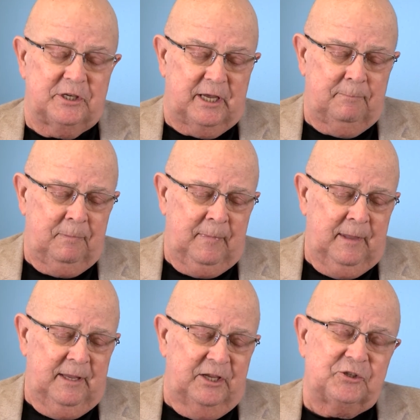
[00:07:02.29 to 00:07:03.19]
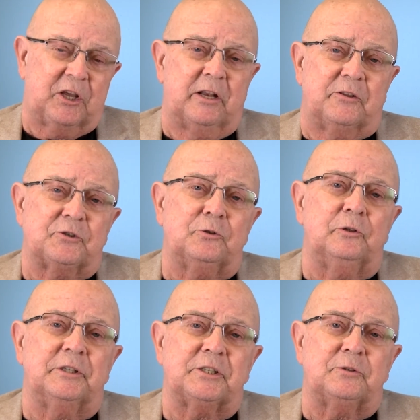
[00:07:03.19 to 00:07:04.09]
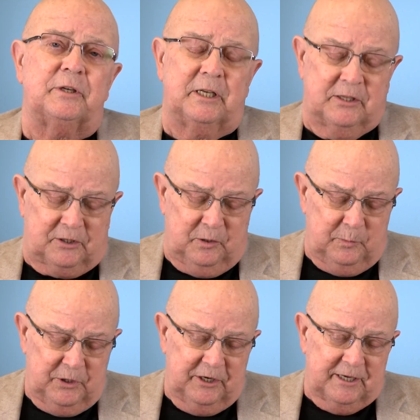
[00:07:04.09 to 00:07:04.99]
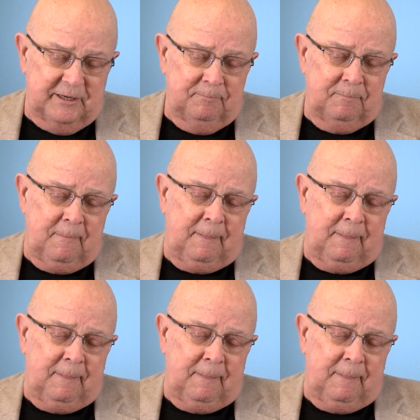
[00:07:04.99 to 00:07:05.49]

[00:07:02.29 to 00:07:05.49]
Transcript: uh, inside of the school district and the community.